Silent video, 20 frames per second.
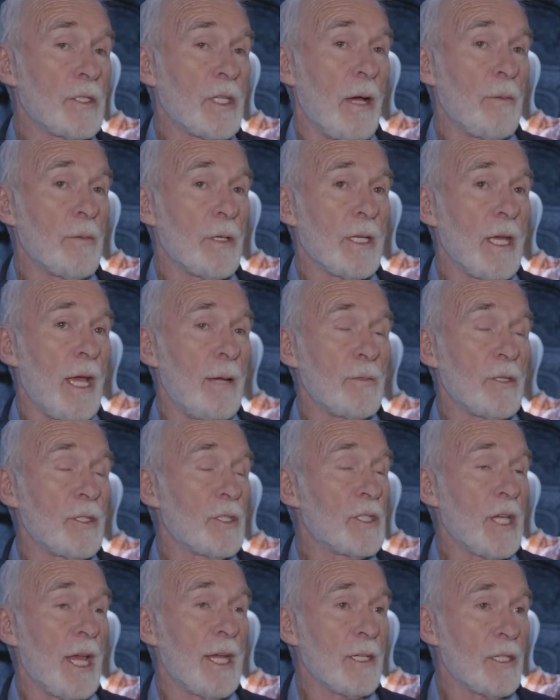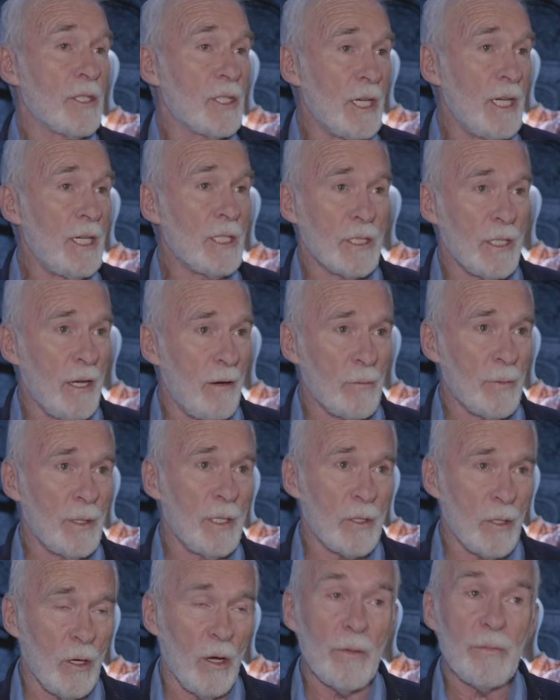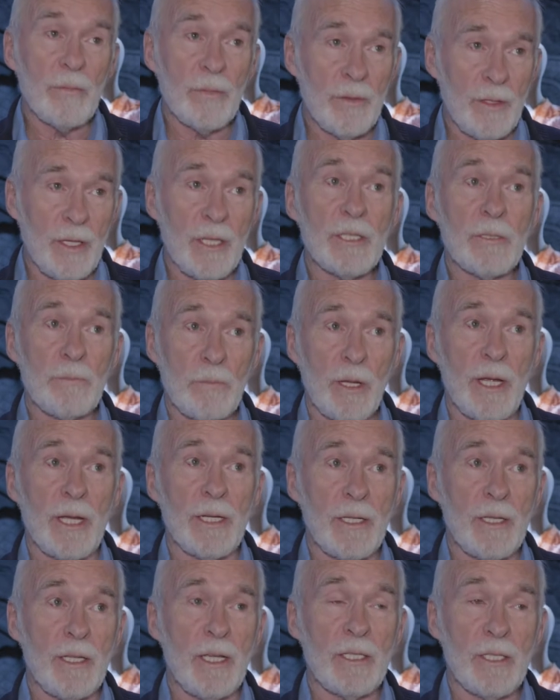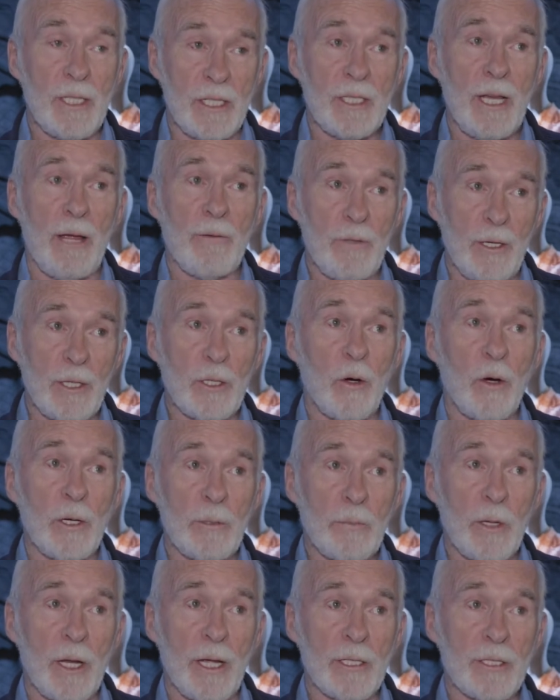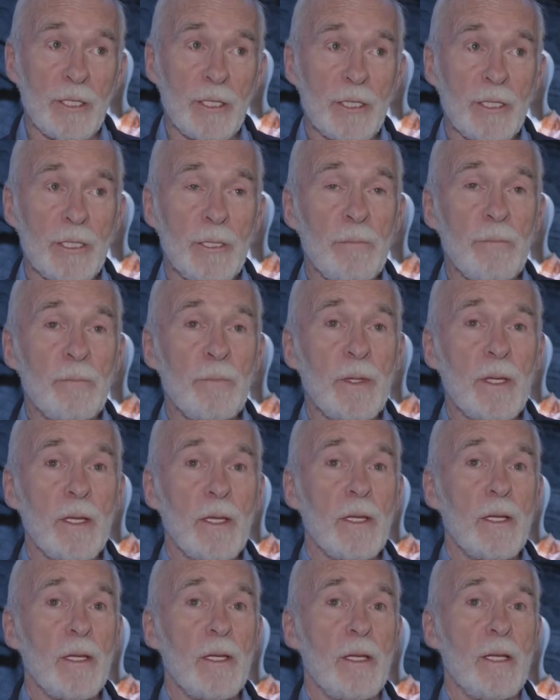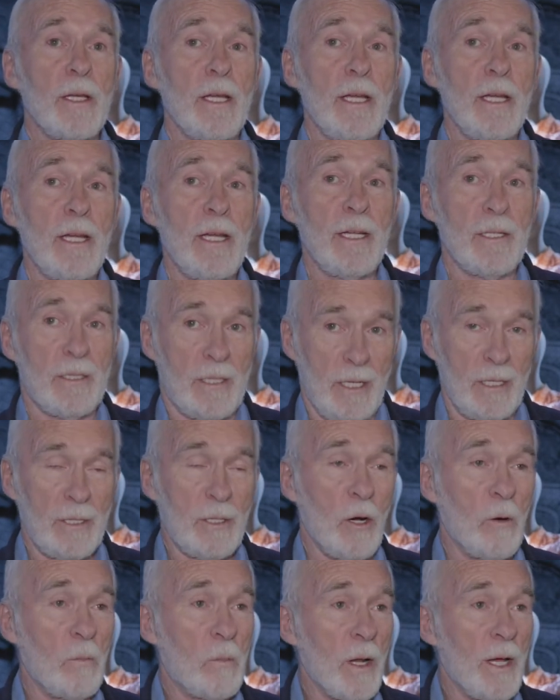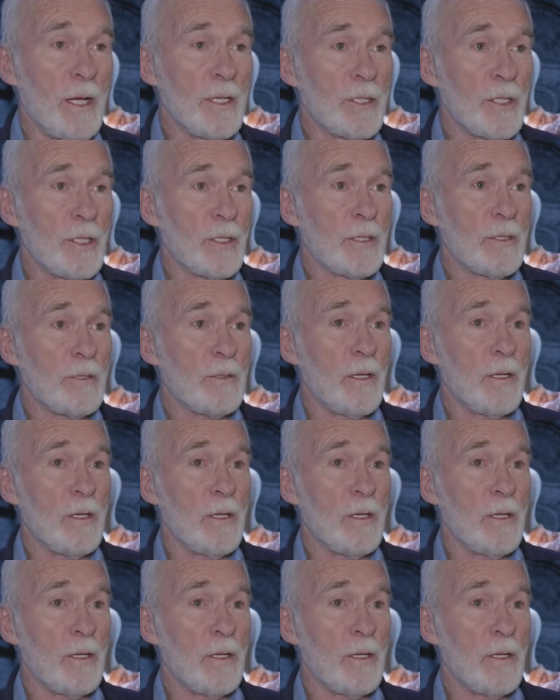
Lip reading: time it came to the second season, everybody thought this is definitely going places. It did go places